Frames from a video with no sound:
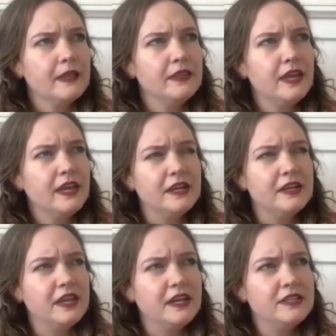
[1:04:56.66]
that
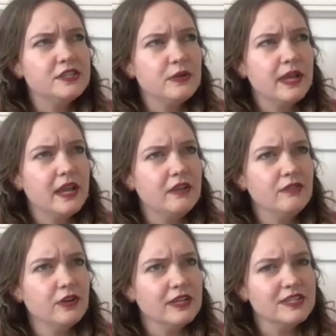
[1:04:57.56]
that it's okay
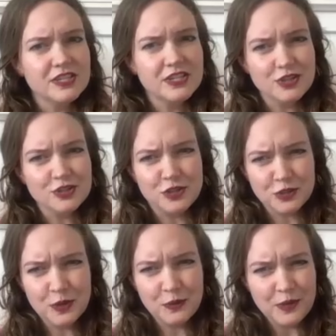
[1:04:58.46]
for us to just
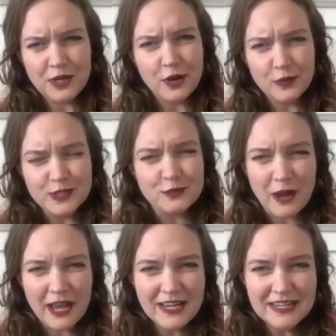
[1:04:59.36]
do what we know is
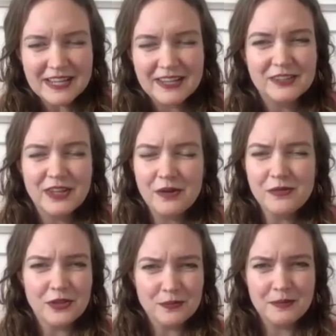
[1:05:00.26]
right and allow
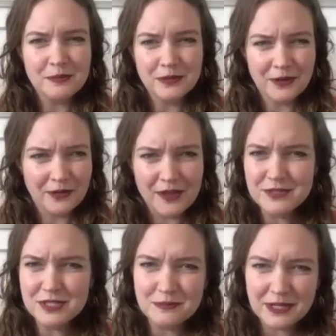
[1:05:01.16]
the other people in our
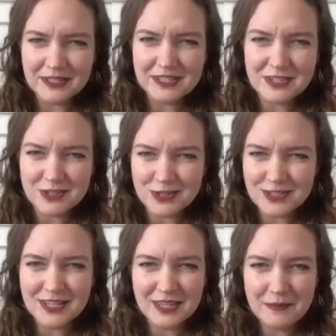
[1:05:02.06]
lives to make the decisions
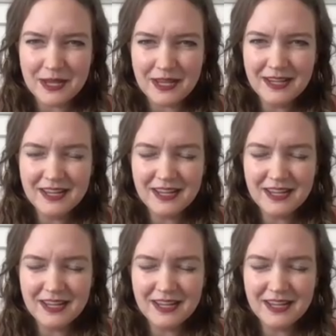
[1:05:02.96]
that they make